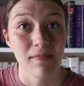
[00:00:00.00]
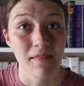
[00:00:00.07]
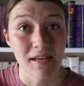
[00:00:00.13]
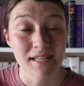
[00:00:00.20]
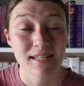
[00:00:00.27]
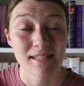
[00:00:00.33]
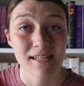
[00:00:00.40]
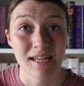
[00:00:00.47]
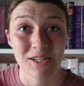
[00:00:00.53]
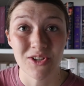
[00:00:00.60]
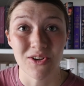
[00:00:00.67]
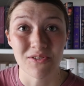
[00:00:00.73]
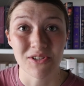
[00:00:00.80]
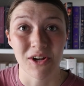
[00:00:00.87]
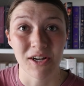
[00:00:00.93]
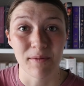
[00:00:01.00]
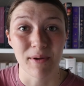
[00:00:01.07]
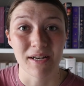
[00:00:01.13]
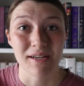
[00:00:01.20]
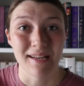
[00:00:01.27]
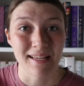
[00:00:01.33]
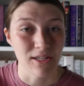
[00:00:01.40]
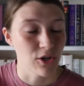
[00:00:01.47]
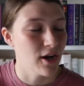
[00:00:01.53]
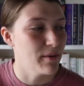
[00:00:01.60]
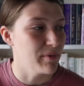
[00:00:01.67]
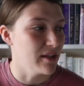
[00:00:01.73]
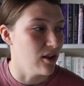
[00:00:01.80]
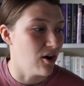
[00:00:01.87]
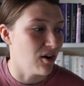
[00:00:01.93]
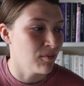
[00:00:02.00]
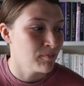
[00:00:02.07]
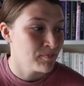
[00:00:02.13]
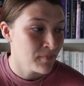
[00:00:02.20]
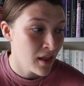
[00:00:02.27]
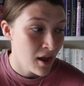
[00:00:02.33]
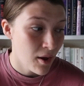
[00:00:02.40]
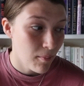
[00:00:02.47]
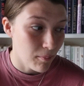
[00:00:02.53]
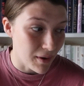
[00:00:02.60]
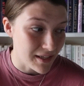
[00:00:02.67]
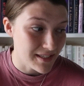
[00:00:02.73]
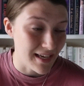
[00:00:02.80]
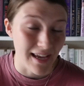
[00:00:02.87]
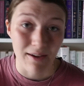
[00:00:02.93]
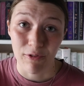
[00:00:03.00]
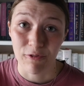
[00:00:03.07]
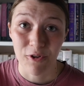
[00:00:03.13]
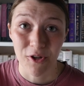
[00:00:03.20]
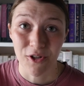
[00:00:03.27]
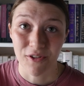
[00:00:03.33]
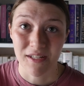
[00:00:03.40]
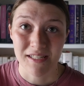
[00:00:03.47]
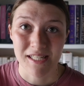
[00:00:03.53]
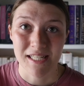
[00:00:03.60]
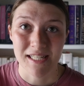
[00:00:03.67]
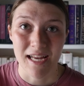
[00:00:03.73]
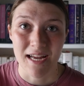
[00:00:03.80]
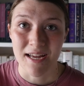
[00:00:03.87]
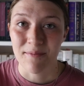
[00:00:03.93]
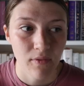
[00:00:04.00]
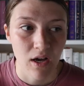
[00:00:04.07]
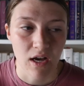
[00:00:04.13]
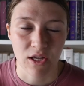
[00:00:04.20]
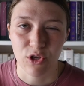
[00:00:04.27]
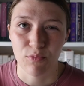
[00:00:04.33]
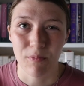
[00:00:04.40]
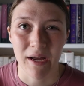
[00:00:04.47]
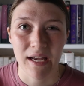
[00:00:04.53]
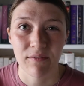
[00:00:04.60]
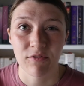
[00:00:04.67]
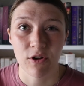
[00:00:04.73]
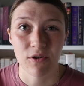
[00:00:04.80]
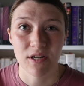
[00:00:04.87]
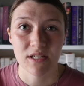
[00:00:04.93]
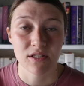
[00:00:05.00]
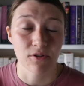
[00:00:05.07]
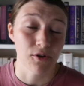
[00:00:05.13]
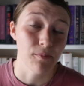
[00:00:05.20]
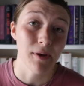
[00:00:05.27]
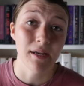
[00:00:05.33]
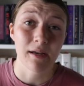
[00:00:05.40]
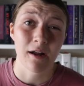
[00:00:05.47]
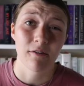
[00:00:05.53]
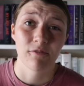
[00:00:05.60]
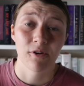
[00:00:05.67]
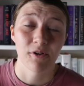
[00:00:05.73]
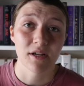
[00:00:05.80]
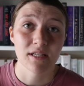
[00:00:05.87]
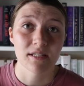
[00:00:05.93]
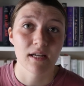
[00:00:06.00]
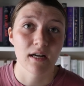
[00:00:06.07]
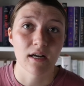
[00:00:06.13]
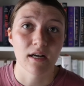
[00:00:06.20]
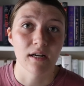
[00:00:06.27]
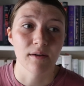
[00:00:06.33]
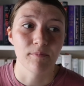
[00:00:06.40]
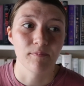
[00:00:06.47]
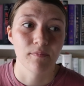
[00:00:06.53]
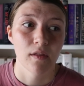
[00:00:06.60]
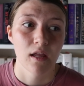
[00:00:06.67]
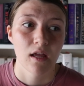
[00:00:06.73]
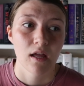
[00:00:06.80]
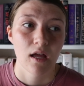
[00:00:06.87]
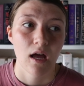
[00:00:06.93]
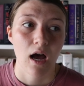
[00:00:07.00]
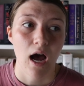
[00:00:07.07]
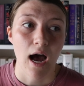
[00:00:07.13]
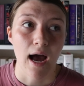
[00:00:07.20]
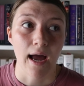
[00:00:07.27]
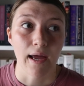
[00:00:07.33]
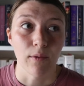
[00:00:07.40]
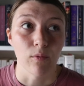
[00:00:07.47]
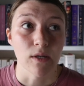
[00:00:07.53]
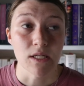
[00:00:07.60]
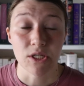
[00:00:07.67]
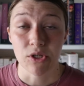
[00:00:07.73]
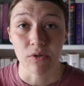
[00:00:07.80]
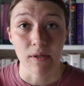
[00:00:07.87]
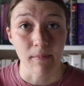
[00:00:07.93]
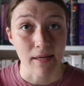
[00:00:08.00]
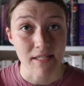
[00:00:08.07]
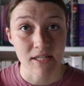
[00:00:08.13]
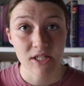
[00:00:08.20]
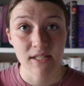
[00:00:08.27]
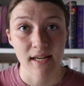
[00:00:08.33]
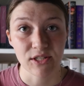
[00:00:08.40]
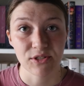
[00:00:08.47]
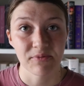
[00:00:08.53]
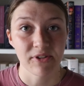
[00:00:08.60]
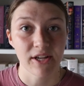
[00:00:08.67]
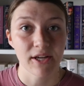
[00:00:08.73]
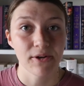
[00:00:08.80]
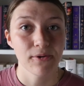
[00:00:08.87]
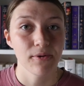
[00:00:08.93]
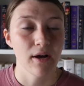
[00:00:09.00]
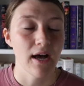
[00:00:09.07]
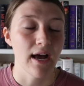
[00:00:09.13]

This intro's already been incredibly long, but I have a few other things to say. You might have noticed, or you might not have noticed, I was doing my series catch-up video.